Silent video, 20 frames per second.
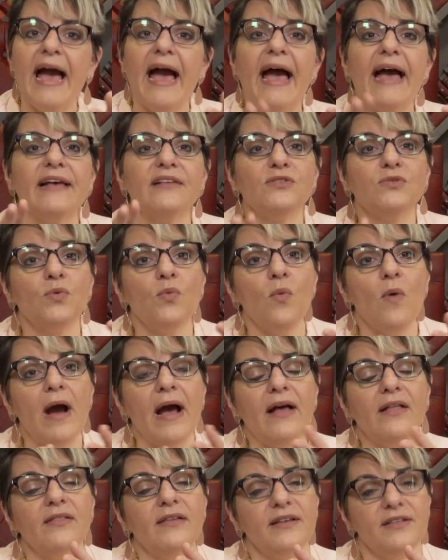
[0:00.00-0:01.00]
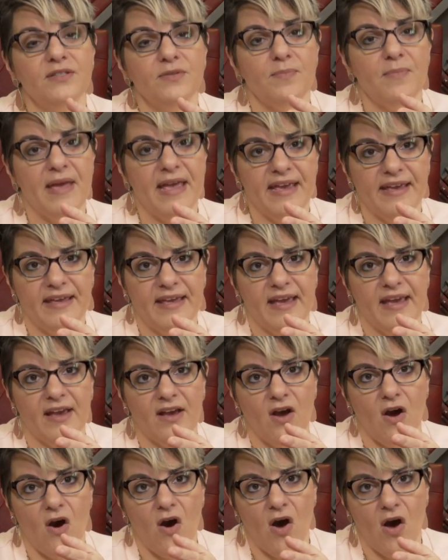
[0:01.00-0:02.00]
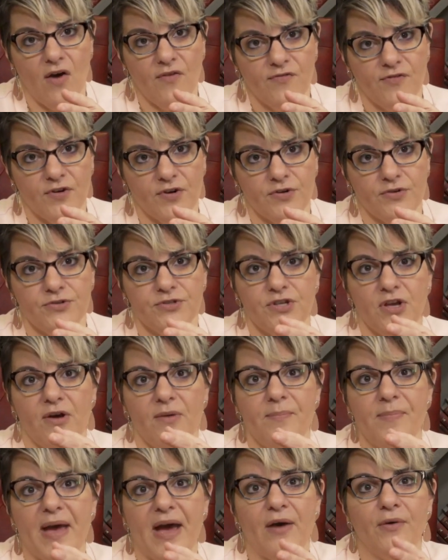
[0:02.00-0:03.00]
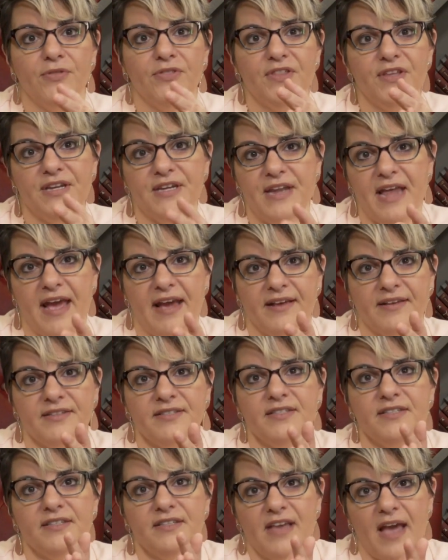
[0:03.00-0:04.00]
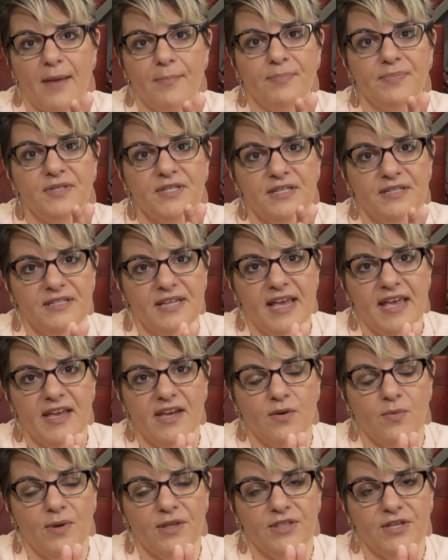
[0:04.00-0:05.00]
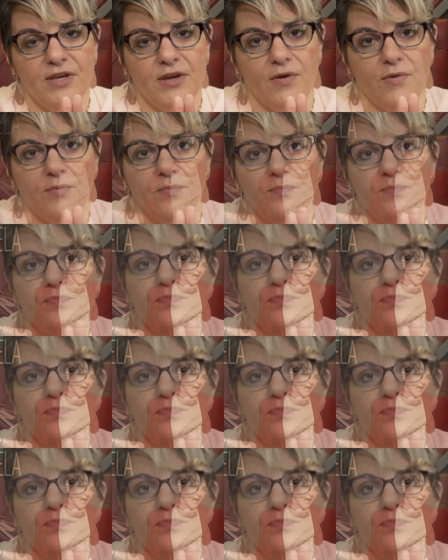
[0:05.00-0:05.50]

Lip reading: as well as making offers about the next step to take with you.